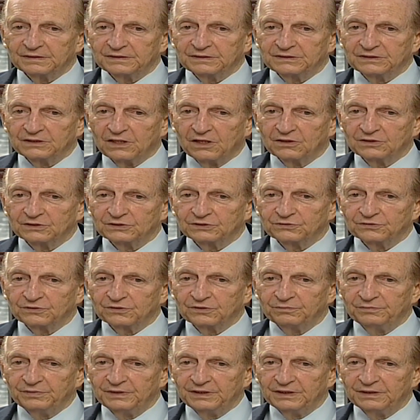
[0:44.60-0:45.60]
Songs
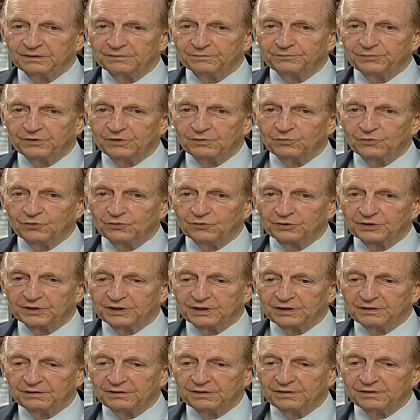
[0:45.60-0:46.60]
were being
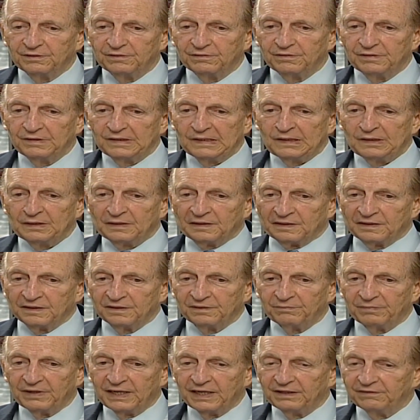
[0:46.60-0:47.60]
promoted
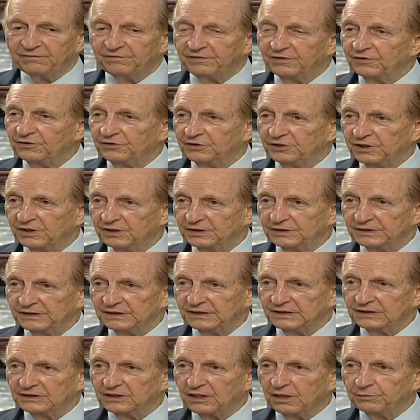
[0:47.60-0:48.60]
by Virgins
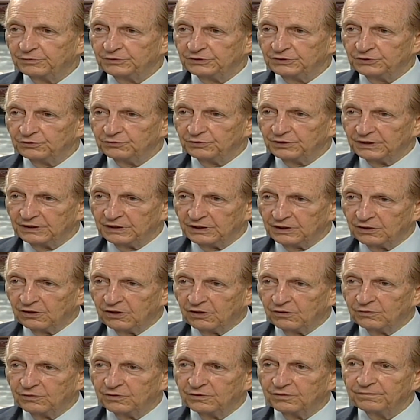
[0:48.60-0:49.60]
in this opportunity
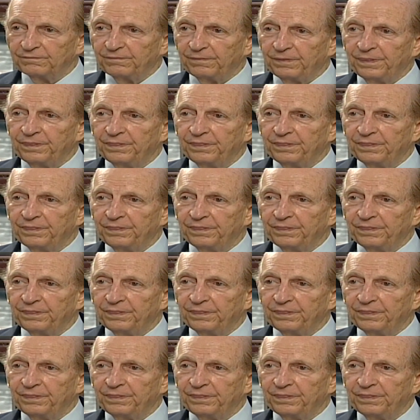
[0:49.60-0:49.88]
hour,